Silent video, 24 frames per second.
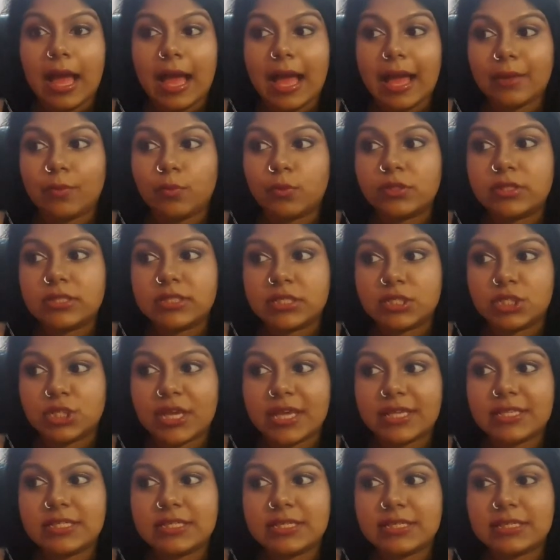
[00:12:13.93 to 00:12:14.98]
I would
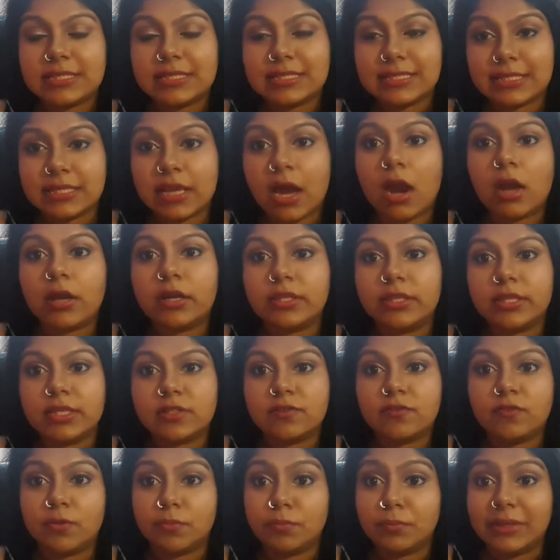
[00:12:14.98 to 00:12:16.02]
suggest start
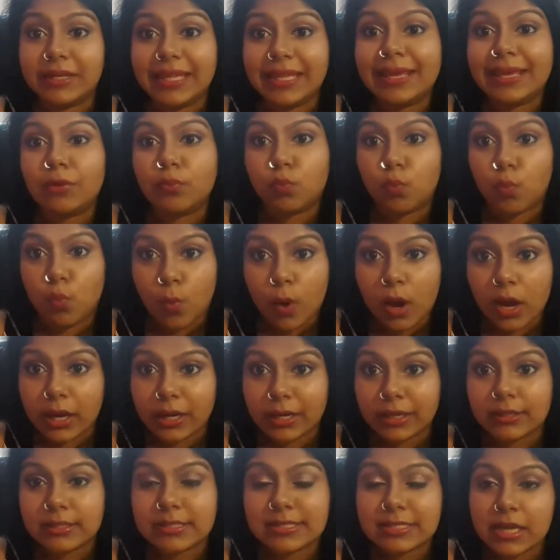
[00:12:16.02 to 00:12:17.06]
this from day
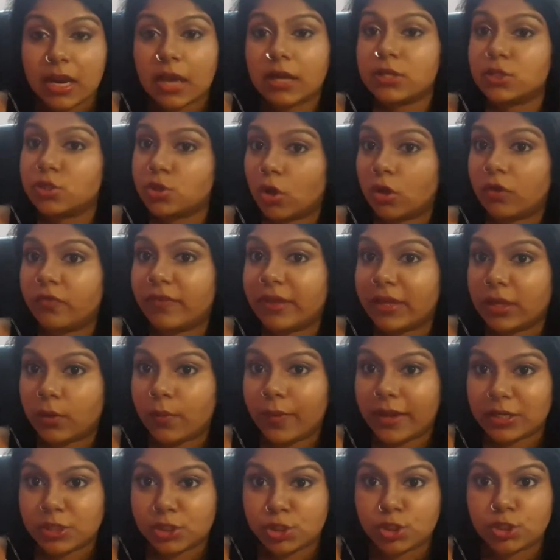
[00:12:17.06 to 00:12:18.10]
one. Start solving
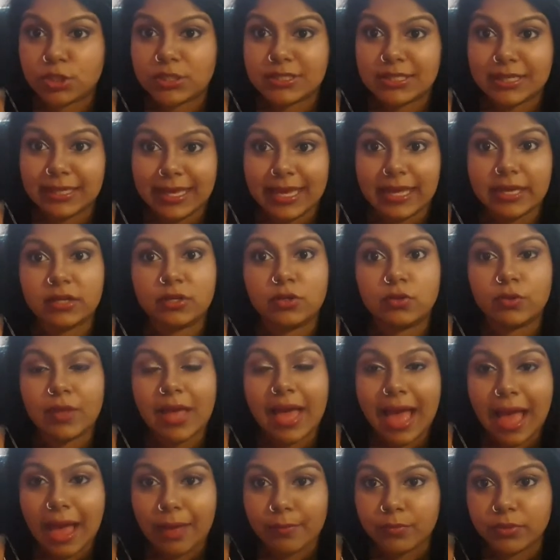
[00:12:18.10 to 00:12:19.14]
questions and get into the
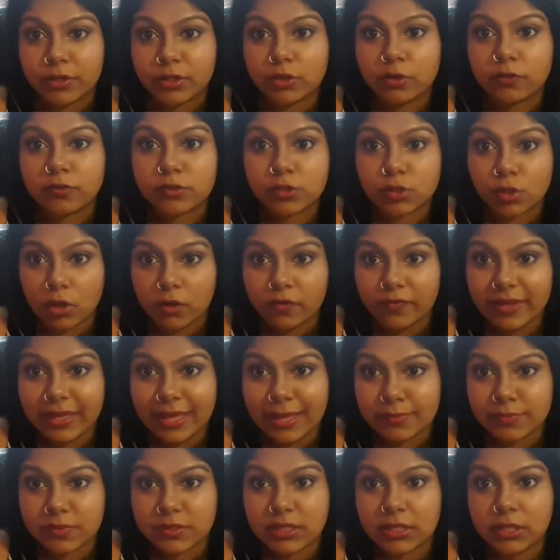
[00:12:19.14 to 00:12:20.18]
habit of solving
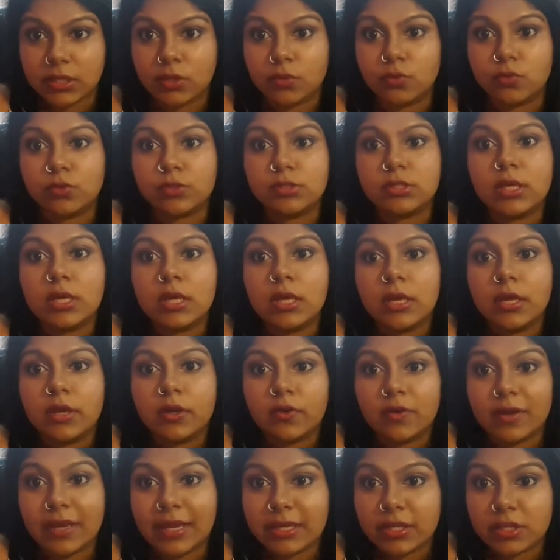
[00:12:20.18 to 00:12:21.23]
MCQs.
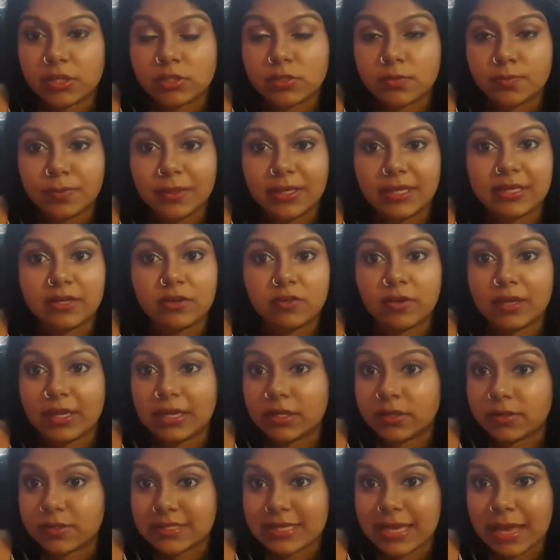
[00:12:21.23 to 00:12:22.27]
Create your speed,
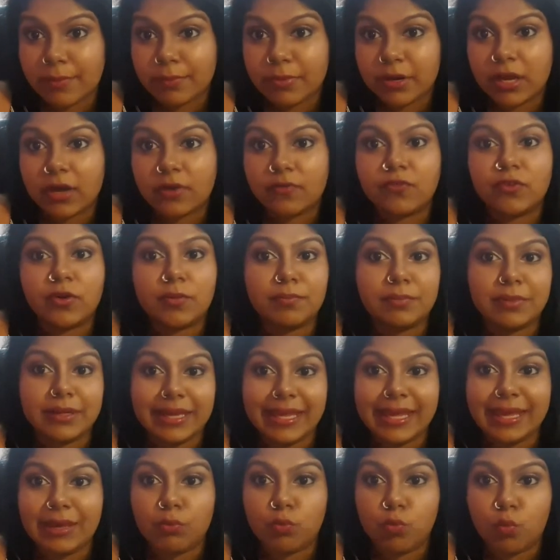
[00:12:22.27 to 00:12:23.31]
create your stamina from
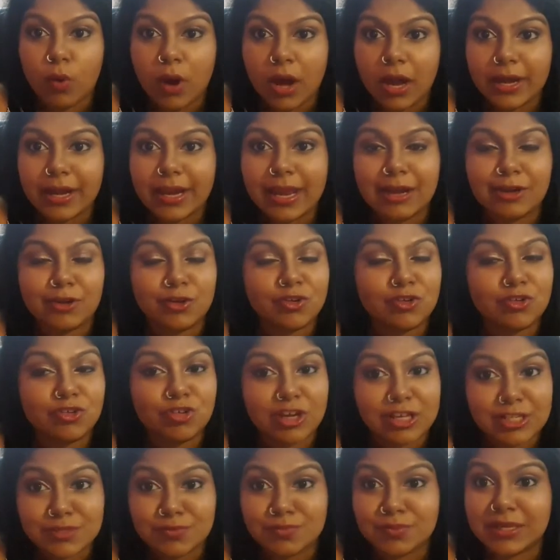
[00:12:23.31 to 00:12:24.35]
day one, and
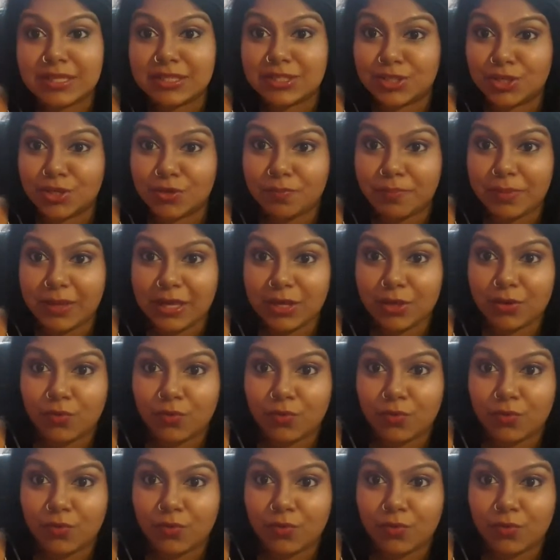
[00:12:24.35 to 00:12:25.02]
trust me, it's going to pay